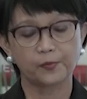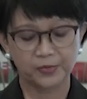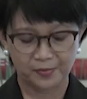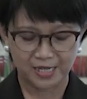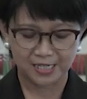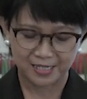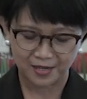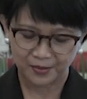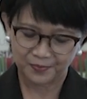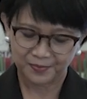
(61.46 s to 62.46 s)
from the
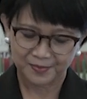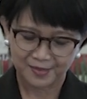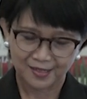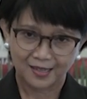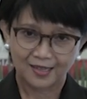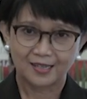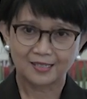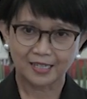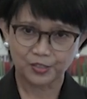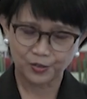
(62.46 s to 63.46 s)
media.
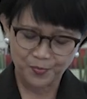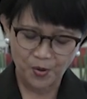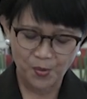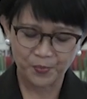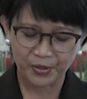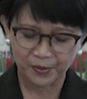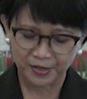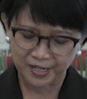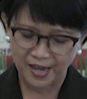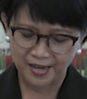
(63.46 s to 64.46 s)
Secretary Pompeo
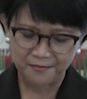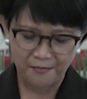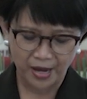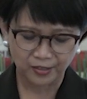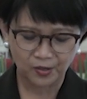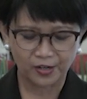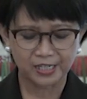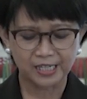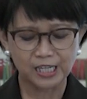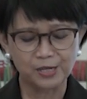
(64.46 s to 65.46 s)
and I met
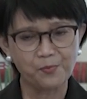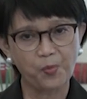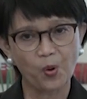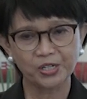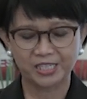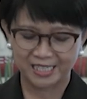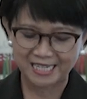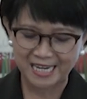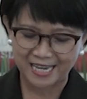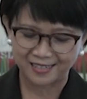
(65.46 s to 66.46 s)
on an
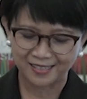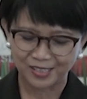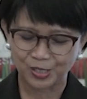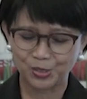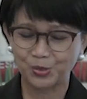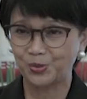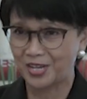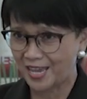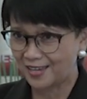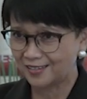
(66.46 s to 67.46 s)
important day.
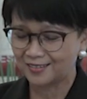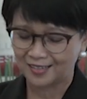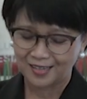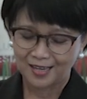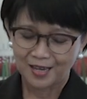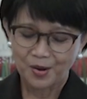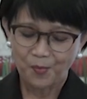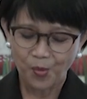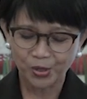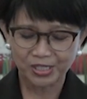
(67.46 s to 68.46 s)
Today,
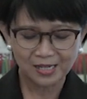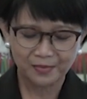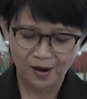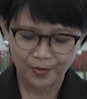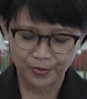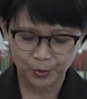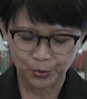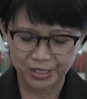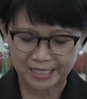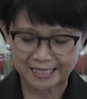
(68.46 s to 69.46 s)
Muslims around the
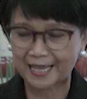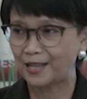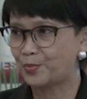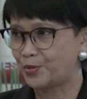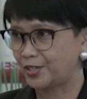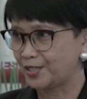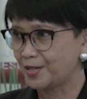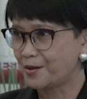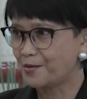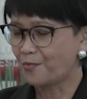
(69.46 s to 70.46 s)
world celebrate
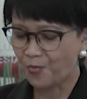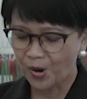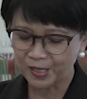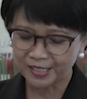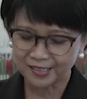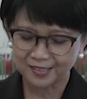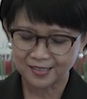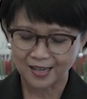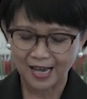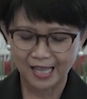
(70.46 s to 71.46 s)
Maulid
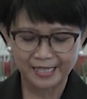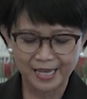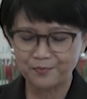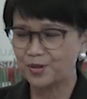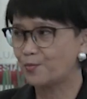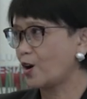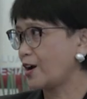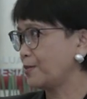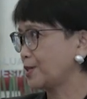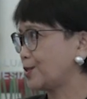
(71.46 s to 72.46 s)
al-Nabi
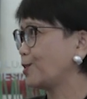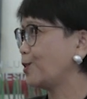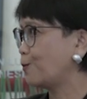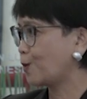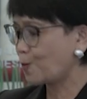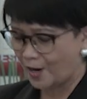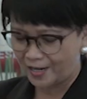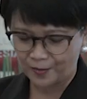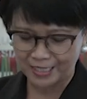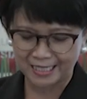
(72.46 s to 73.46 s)
Muhammad sallallahu
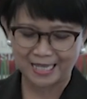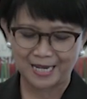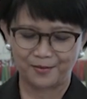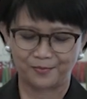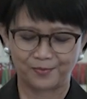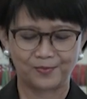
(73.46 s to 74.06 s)
alaihi wasallam,